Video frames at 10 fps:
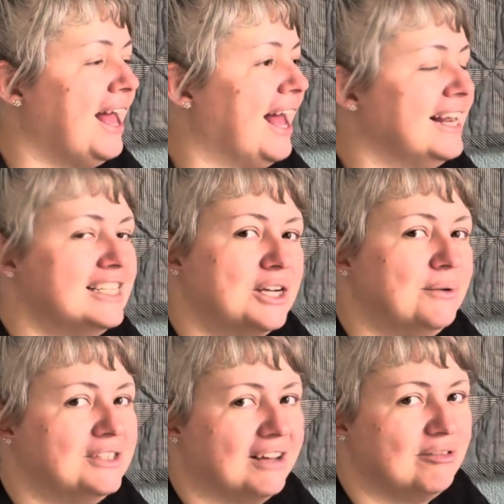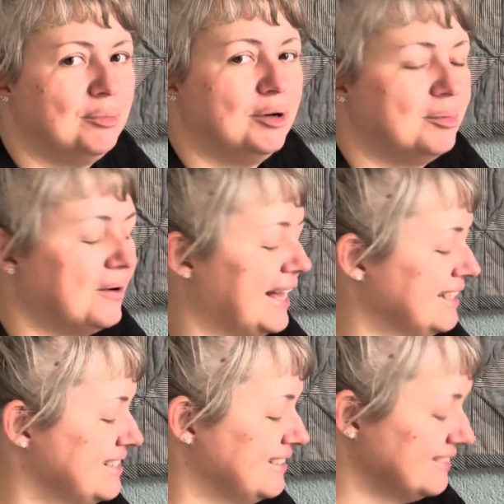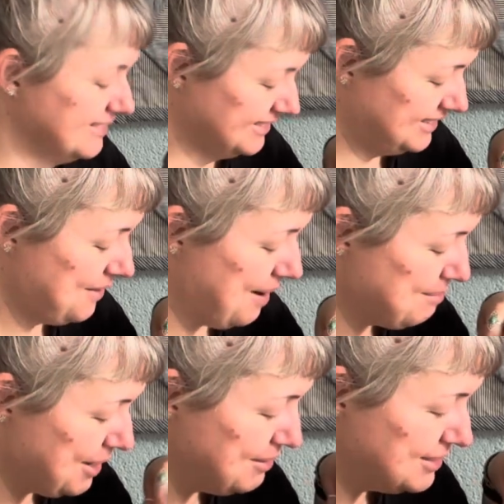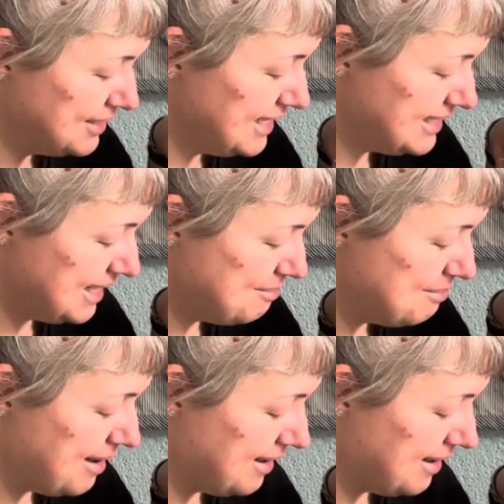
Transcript: and it's going to have a purple hat. So I'm going to knit him